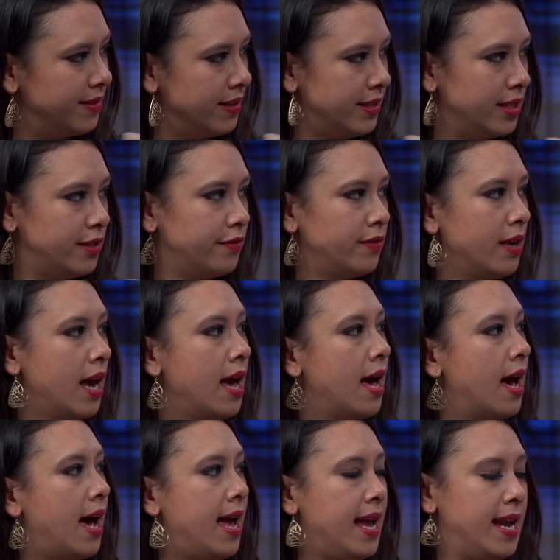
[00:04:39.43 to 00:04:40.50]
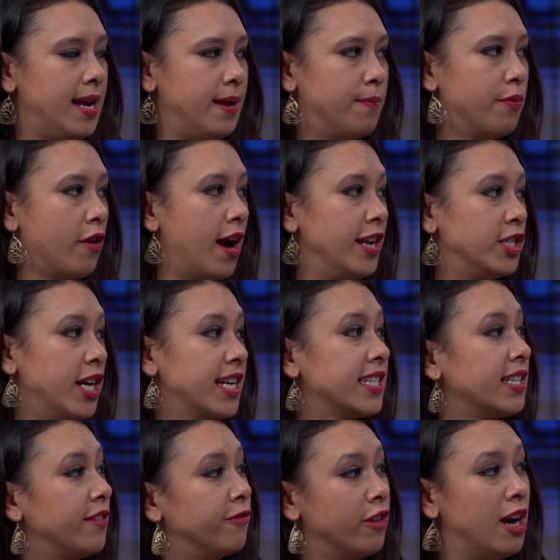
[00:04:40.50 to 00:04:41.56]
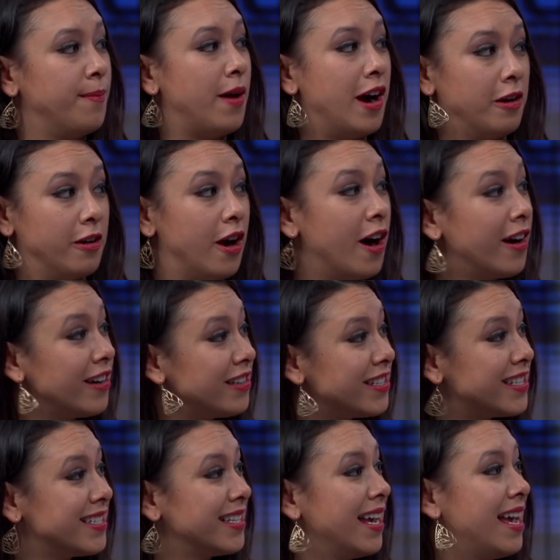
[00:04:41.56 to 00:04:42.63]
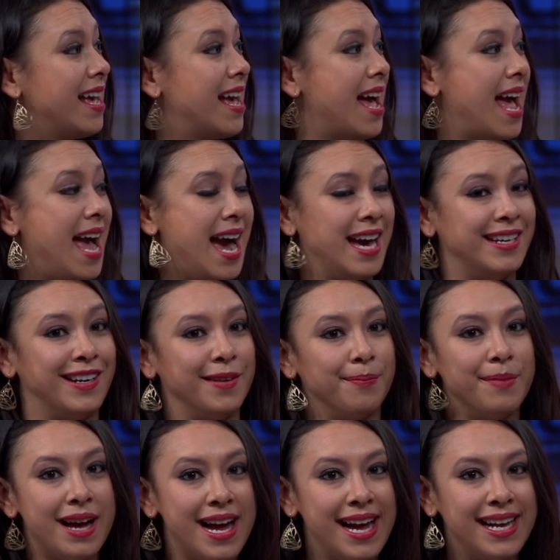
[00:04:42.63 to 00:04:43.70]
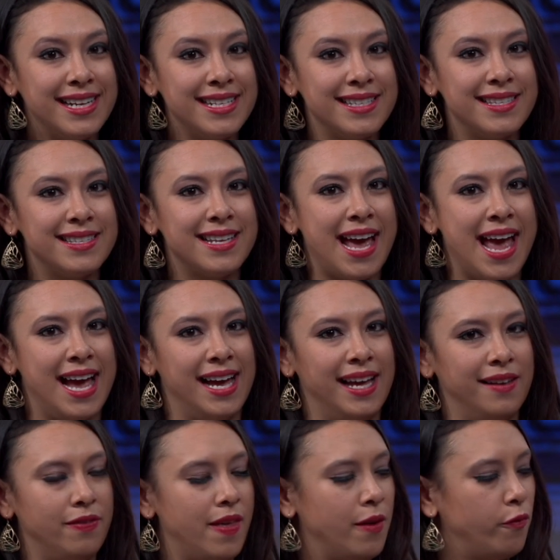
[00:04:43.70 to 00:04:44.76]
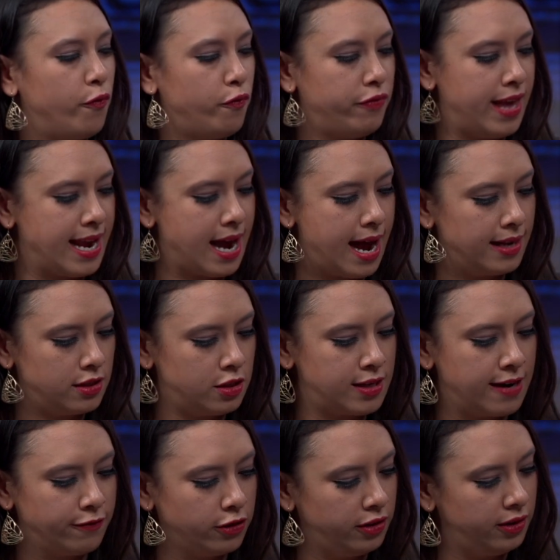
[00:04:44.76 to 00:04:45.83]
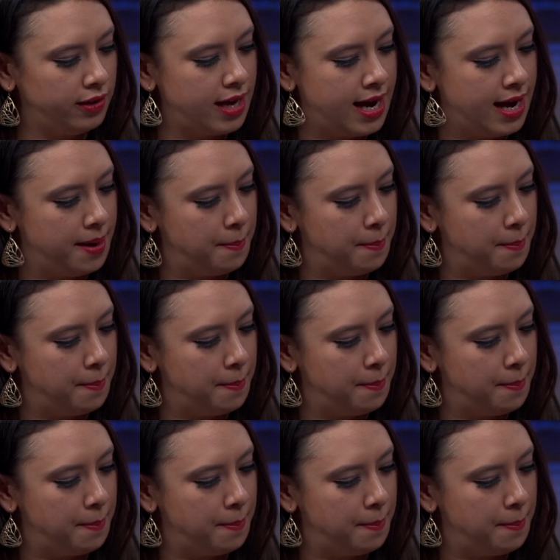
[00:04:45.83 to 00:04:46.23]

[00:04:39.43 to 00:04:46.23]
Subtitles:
This is a project from our hearts and our minds, and then they got several